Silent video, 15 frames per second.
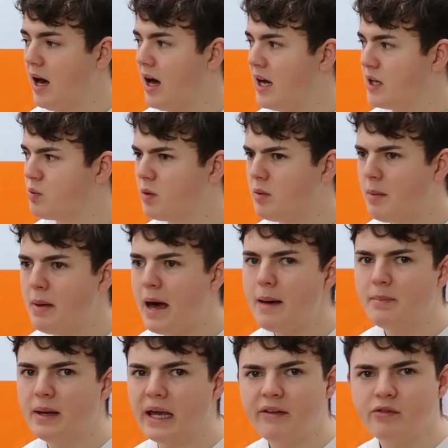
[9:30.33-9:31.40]
It's one of my
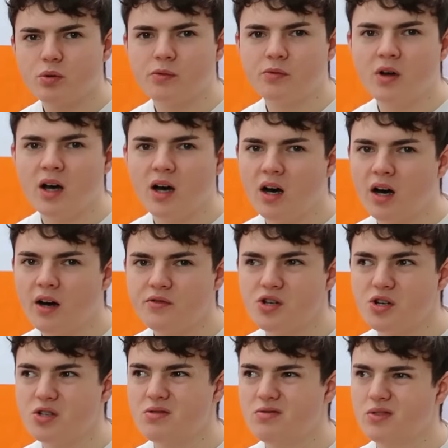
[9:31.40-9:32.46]
pet peeves when fly halves
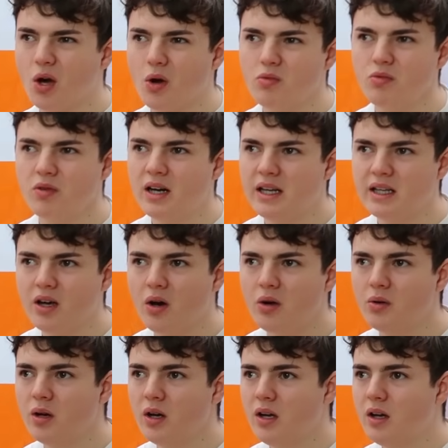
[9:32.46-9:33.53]
just don't really
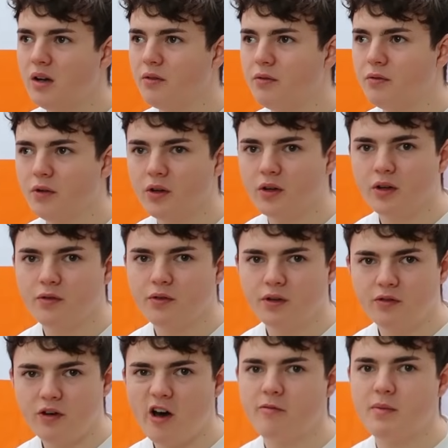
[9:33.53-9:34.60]
go for the
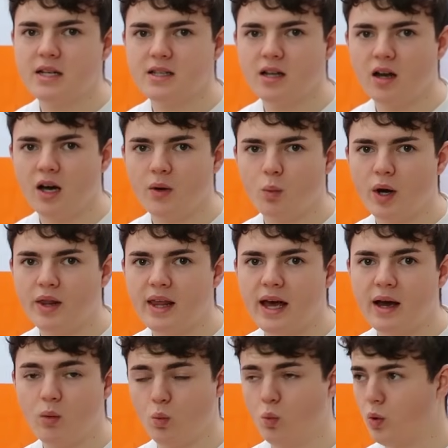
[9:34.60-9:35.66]
5 metre line when
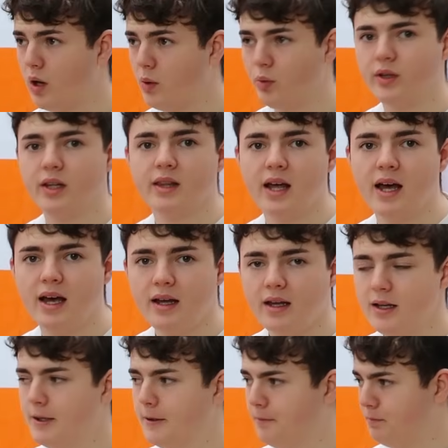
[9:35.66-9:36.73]
they're well within their
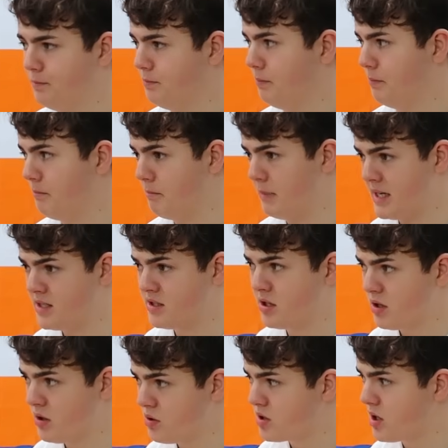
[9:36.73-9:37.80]
means to
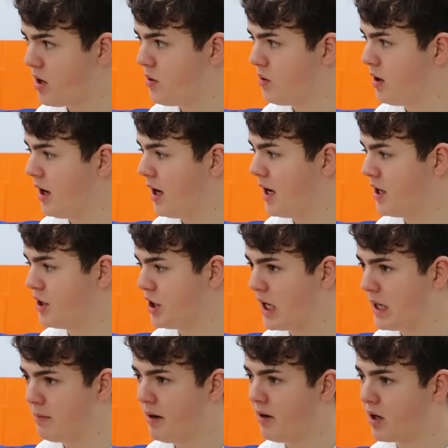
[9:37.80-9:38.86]
do so.
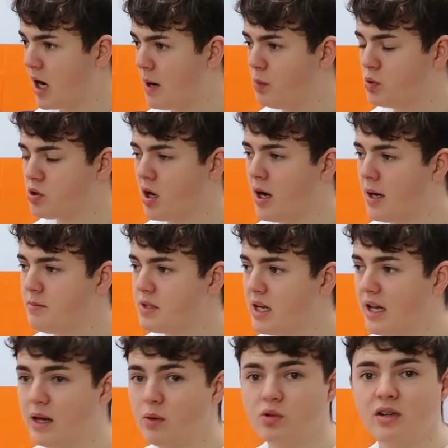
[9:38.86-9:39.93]
Jalibert a couple times,
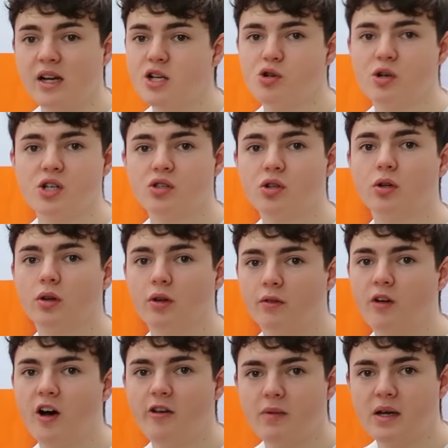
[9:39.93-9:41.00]
he was literally stood on the
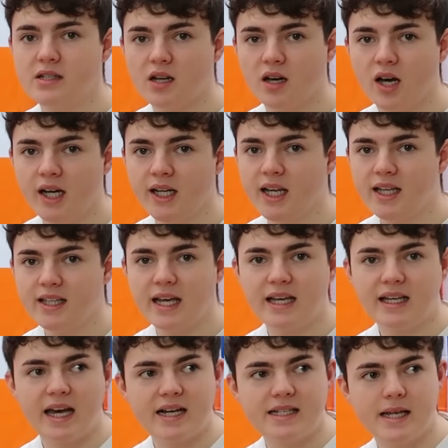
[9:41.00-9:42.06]
5 metre line,
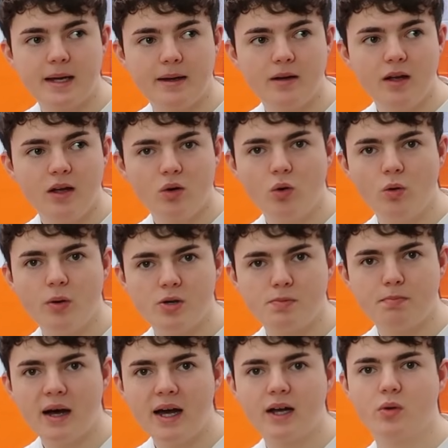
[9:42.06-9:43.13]
yet kicked it
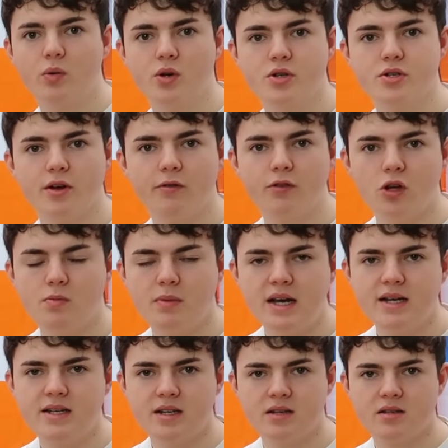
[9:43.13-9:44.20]
almost backwards a few
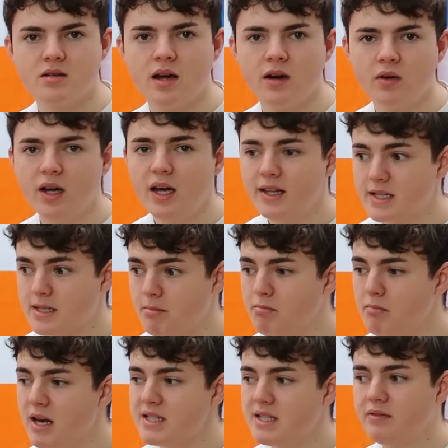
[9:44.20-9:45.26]
metres. Now, there's a
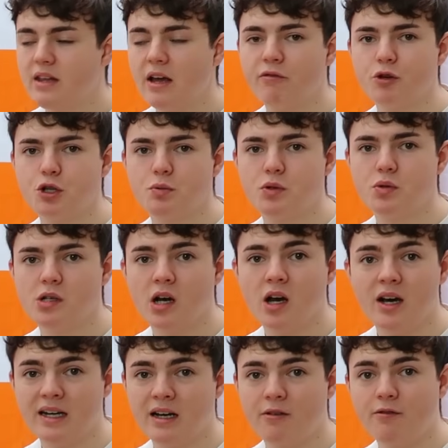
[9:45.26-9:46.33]
massive difference between the
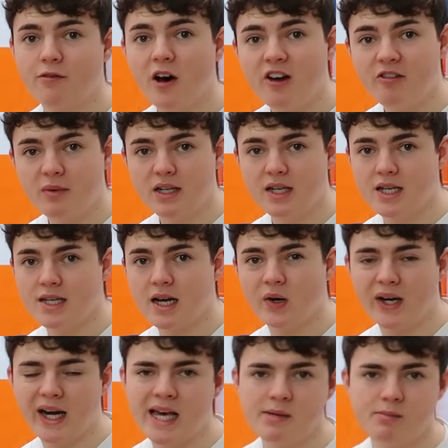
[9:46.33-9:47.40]
line out 5 metres
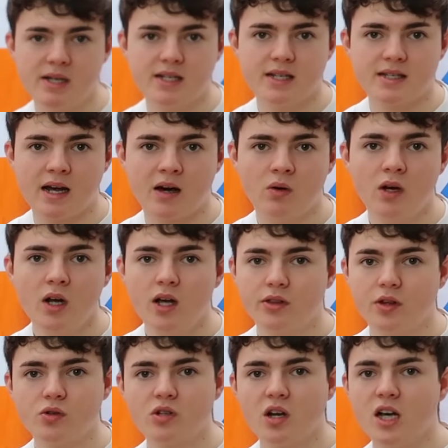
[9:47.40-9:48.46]
out and 8 metres out.
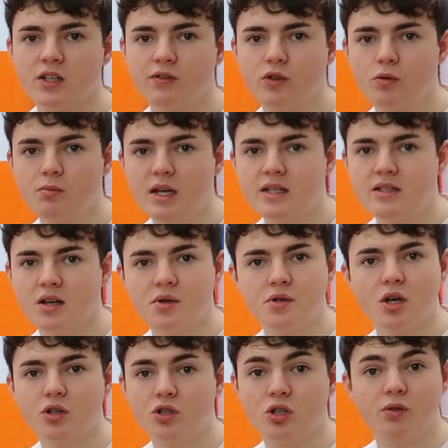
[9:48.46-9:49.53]
Those last few
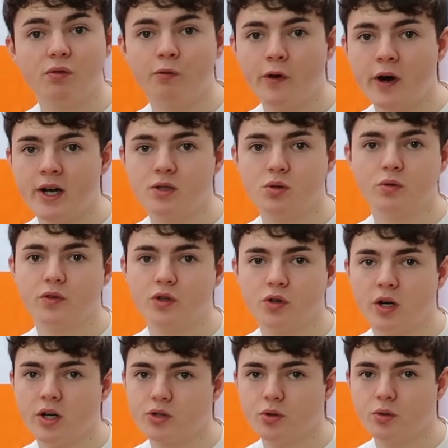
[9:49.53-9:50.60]
metres are just vital for
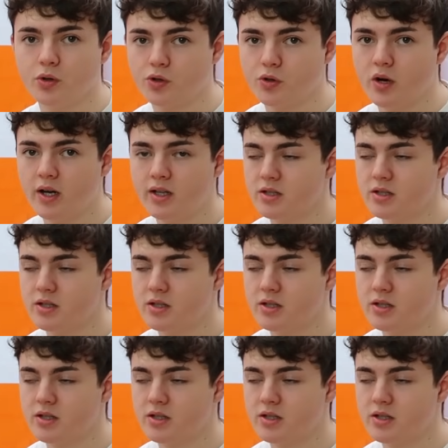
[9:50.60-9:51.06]
trying to score a try.